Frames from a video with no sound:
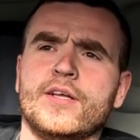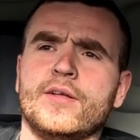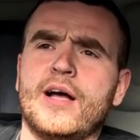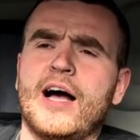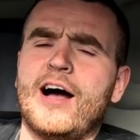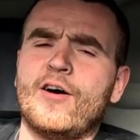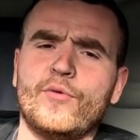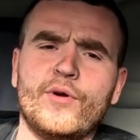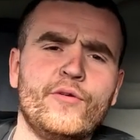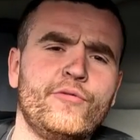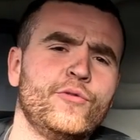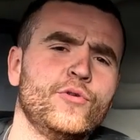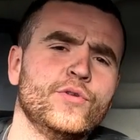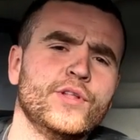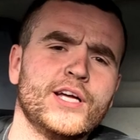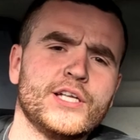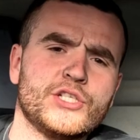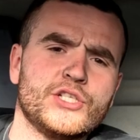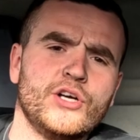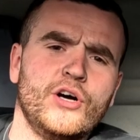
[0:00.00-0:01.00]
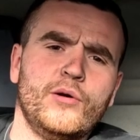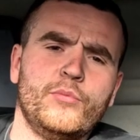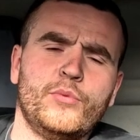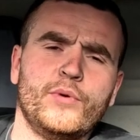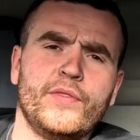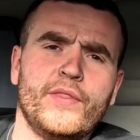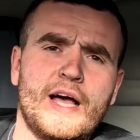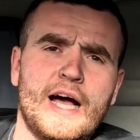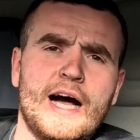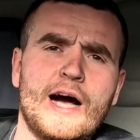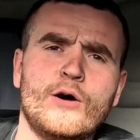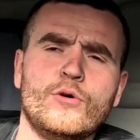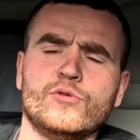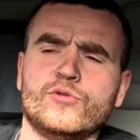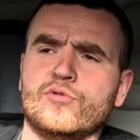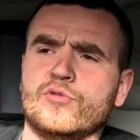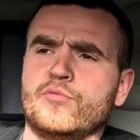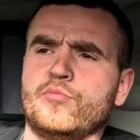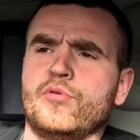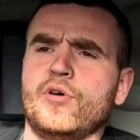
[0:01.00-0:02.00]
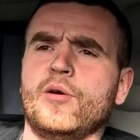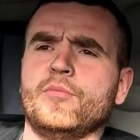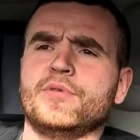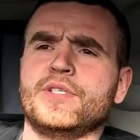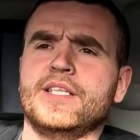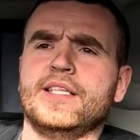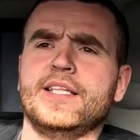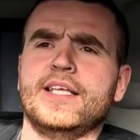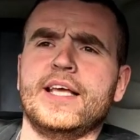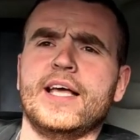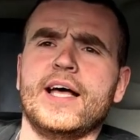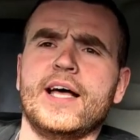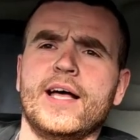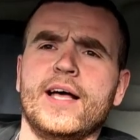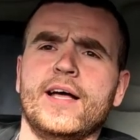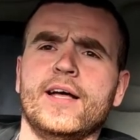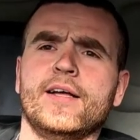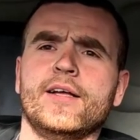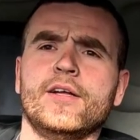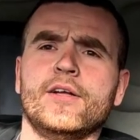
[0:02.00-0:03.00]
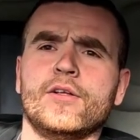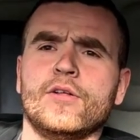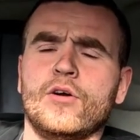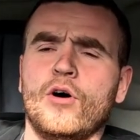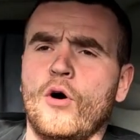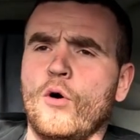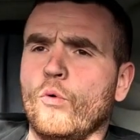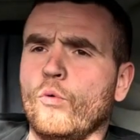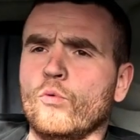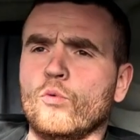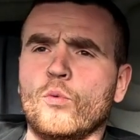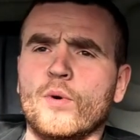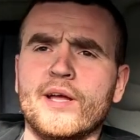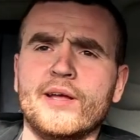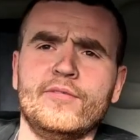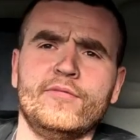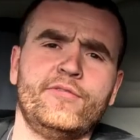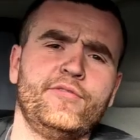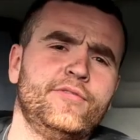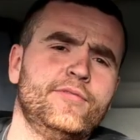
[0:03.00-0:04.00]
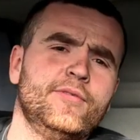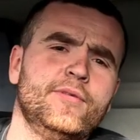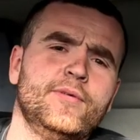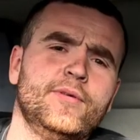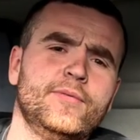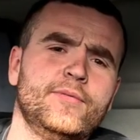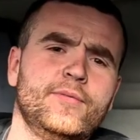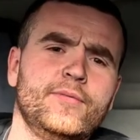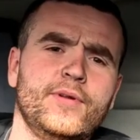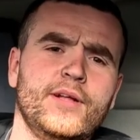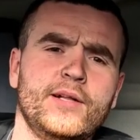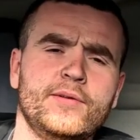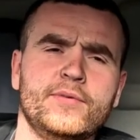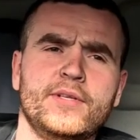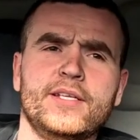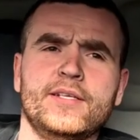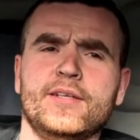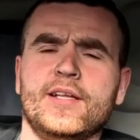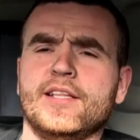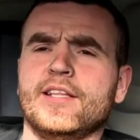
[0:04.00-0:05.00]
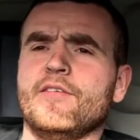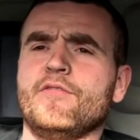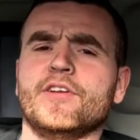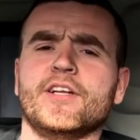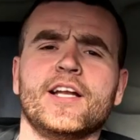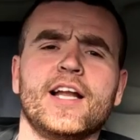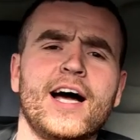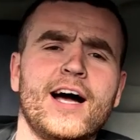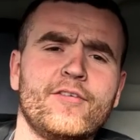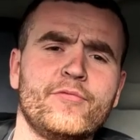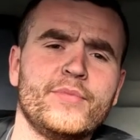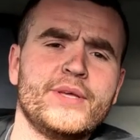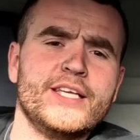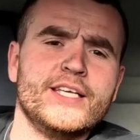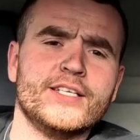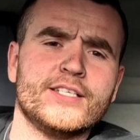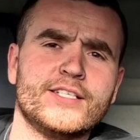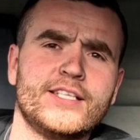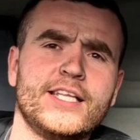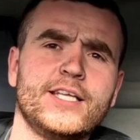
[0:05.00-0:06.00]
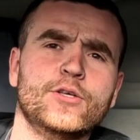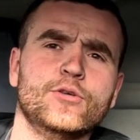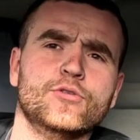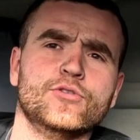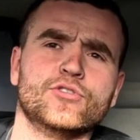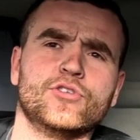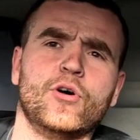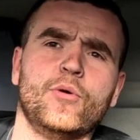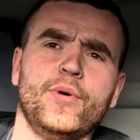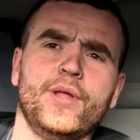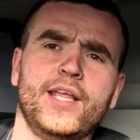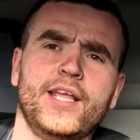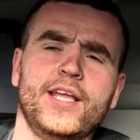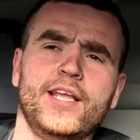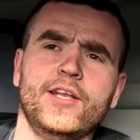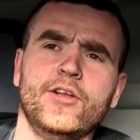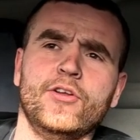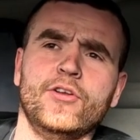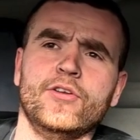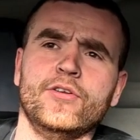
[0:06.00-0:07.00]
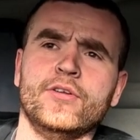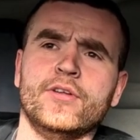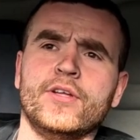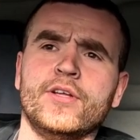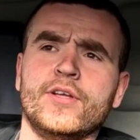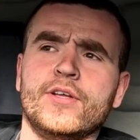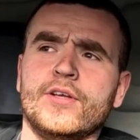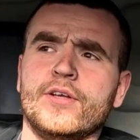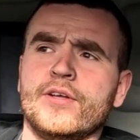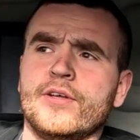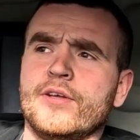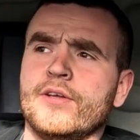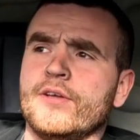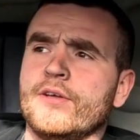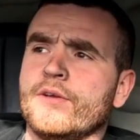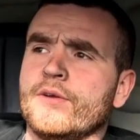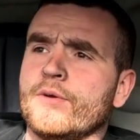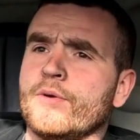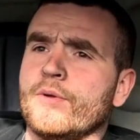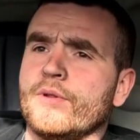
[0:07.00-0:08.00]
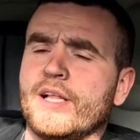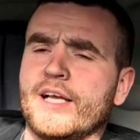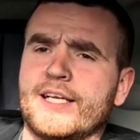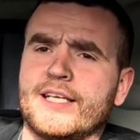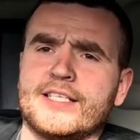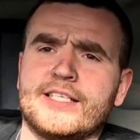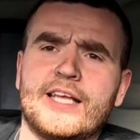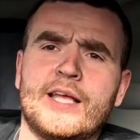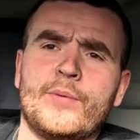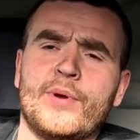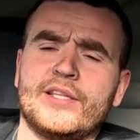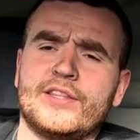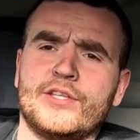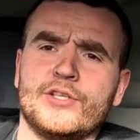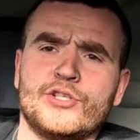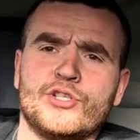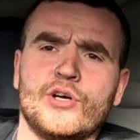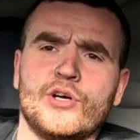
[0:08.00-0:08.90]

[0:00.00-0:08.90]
Halfway through that job, when that house was propped in the air, whole width, 11.5 metre steels going in, and like I say, we had